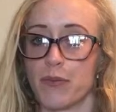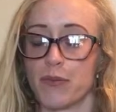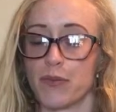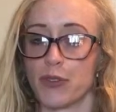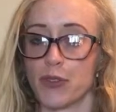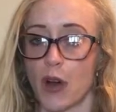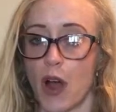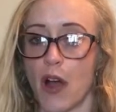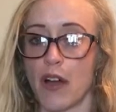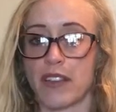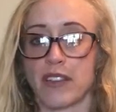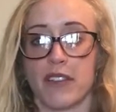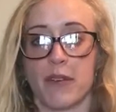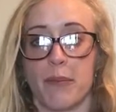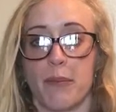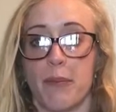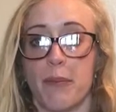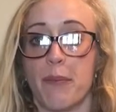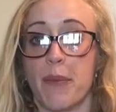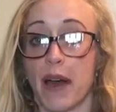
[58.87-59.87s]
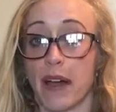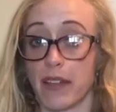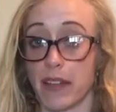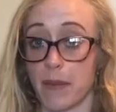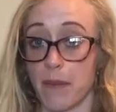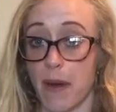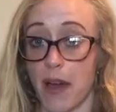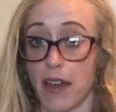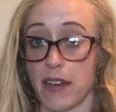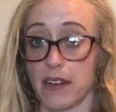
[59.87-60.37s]
drawing the
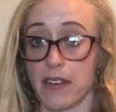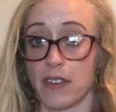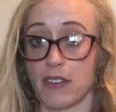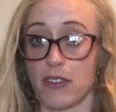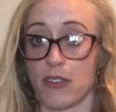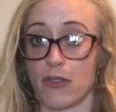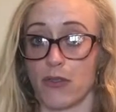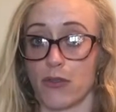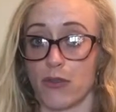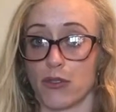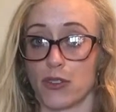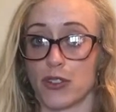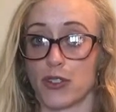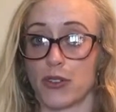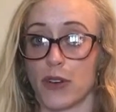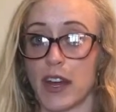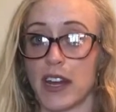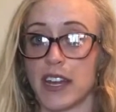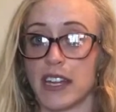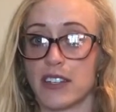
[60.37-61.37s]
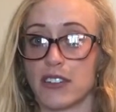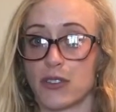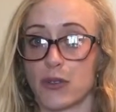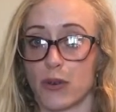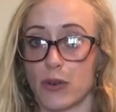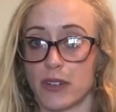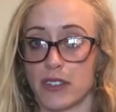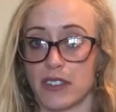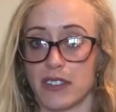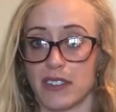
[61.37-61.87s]
belly button straight in
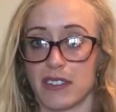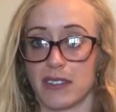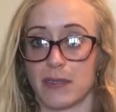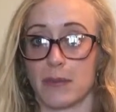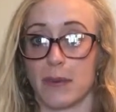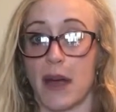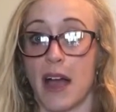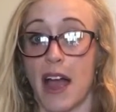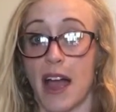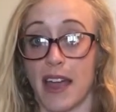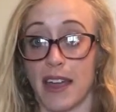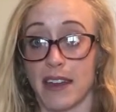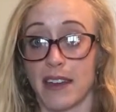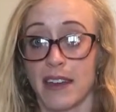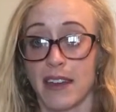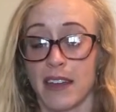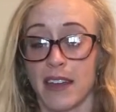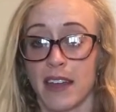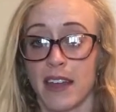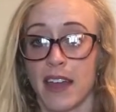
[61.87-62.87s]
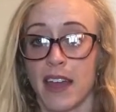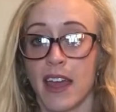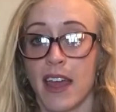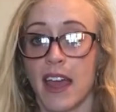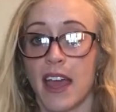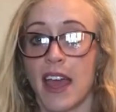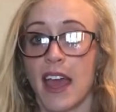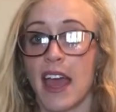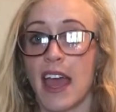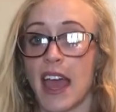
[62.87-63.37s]
towards the spine
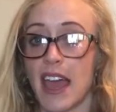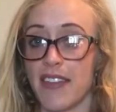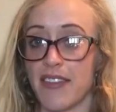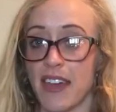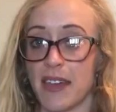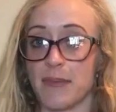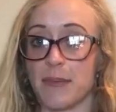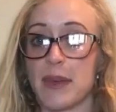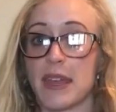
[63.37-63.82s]
and then